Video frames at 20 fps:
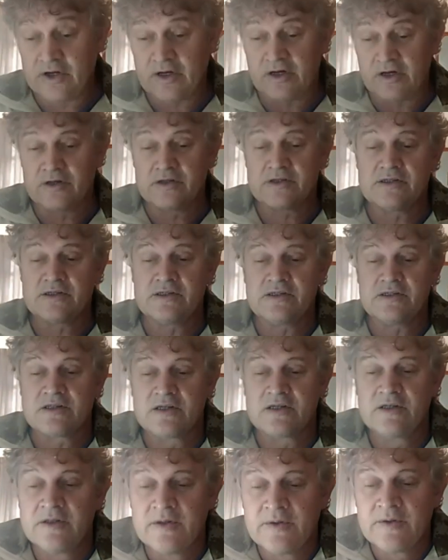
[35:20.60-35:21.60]
reconnaissance.
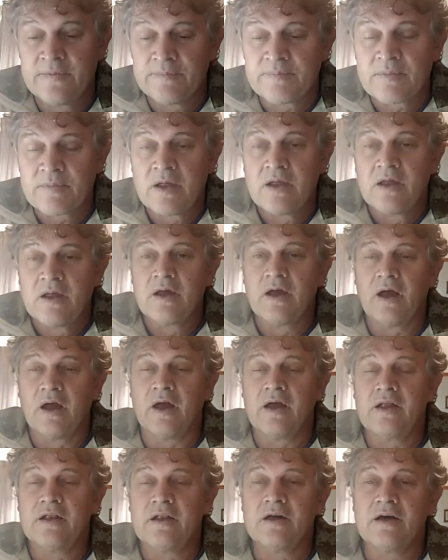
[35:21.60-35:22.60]

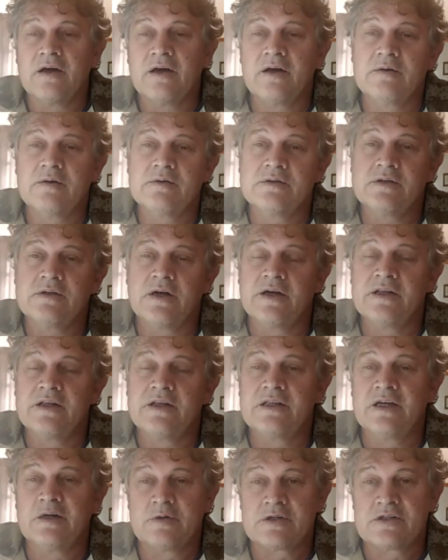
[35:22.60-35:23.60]
And uh, the
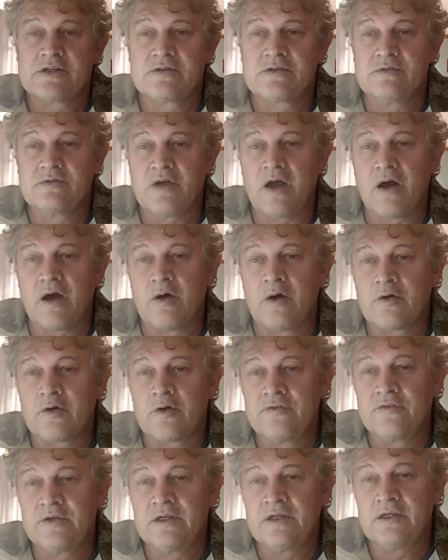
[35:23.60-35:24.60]
idea was to
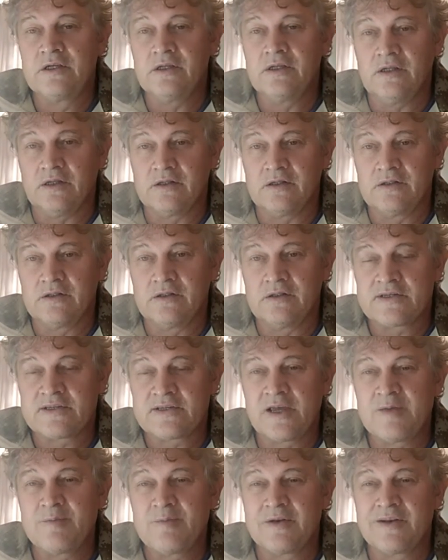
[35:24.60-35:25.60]
RV the
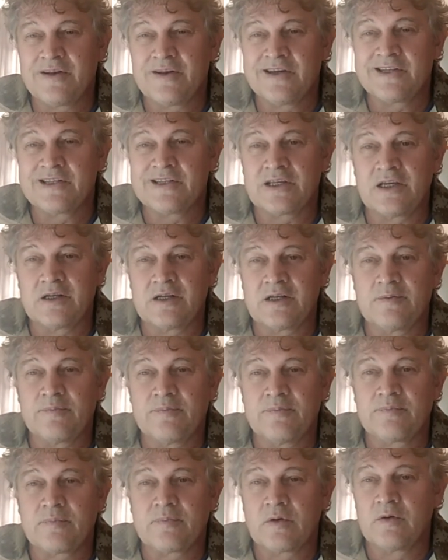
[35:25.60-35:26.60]
same night again
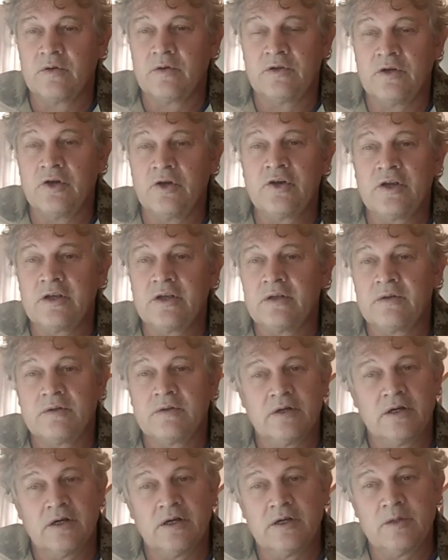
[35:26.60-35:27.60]
or during
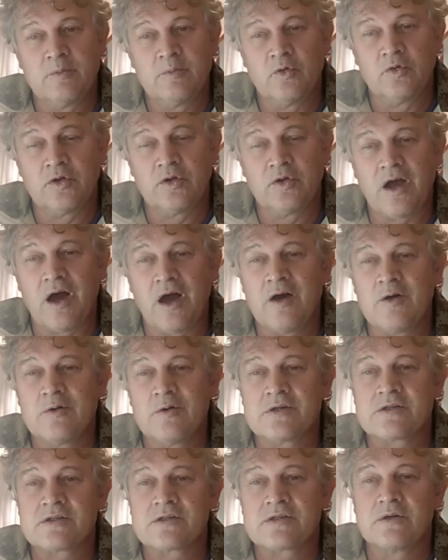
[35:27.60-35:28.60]
the early morning
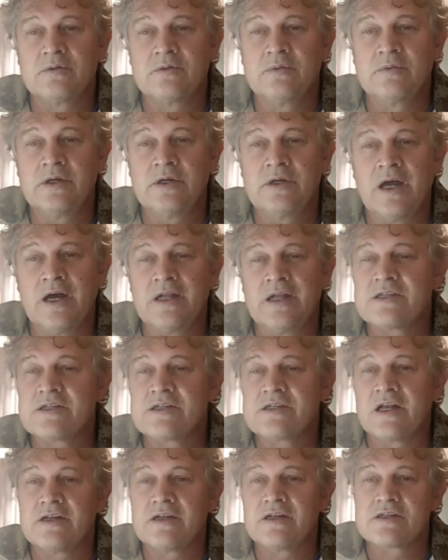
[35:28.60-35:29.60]
hours. So we had a
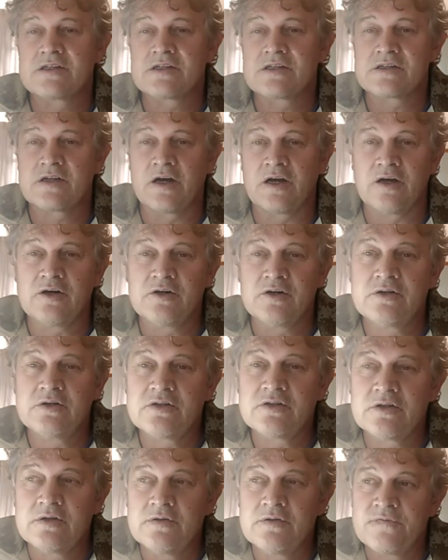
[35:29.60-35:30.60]
challenge as how
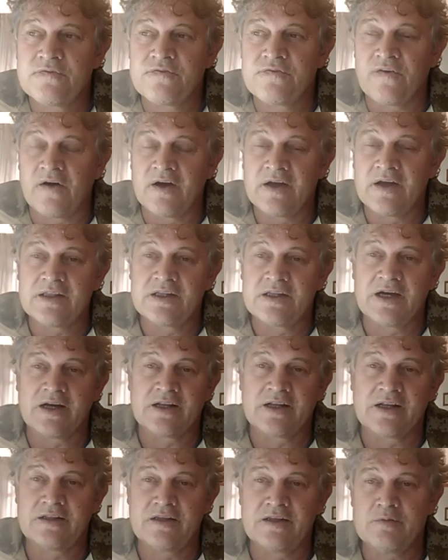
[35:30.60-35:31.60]
to find the
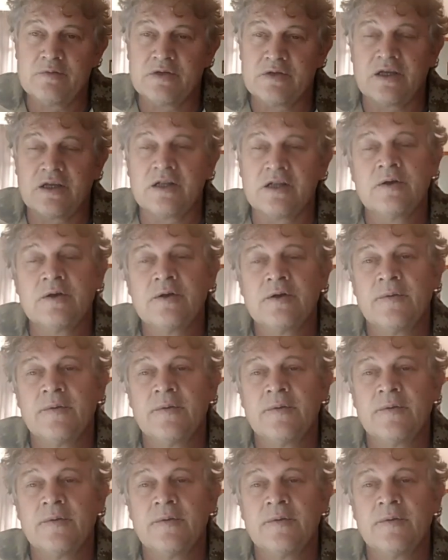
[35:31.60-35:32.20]
other team again.